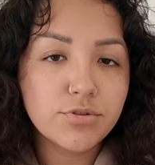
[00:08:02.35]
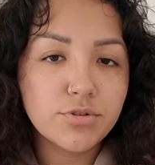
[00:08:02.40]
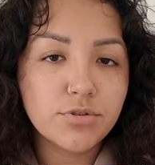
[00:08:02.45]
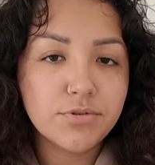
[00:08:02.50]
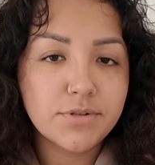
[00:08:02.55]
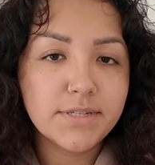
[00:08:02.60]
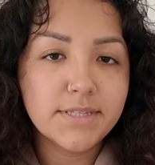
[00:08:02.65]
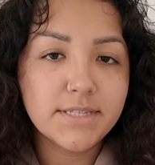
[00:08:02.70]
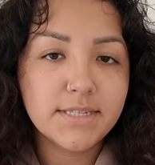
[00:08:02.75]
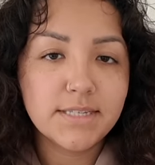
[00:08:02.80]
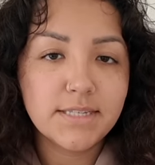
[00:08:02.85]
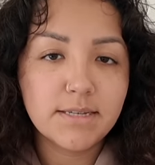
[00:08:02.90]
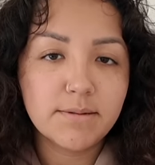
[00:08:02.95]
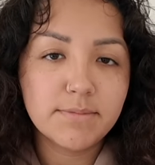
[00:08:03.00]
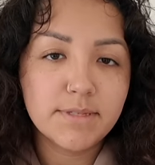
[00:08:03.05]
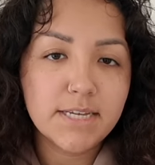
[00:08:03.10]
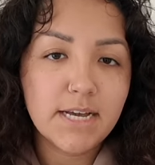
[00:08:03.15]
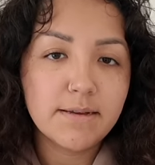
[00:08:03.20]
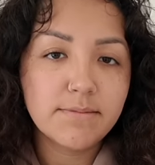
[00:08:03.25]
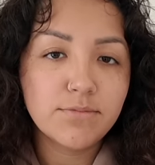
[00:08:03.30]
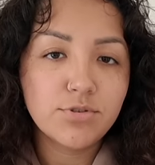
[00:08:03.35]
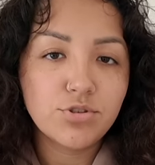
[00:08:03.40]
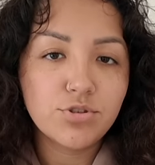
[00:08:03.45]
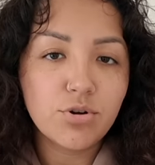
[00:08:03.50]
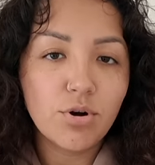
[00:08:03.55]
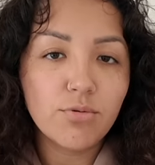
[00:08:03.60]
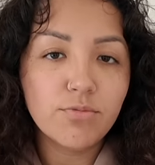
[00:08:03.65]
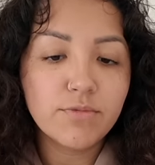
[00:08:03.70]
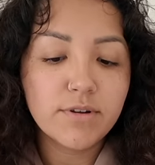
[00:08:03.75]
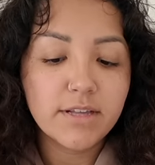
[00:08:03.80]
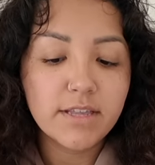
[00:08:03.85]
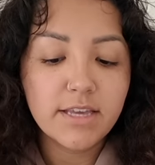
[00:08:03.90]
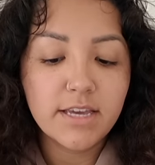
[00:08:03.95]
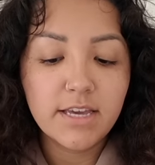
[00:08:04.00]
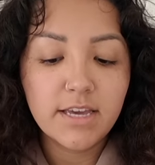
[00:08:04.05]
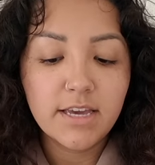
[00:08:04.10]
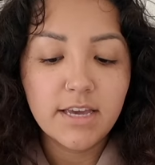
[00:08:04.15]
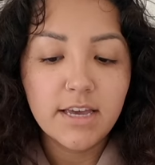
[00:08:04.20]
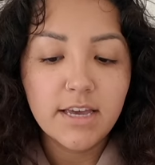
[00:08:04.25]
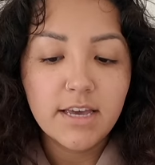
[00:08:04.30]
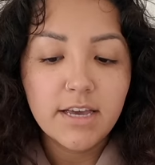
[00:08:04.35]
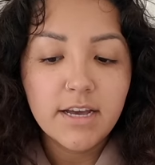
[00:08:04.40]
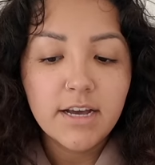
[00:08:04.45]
students that sometimes don't really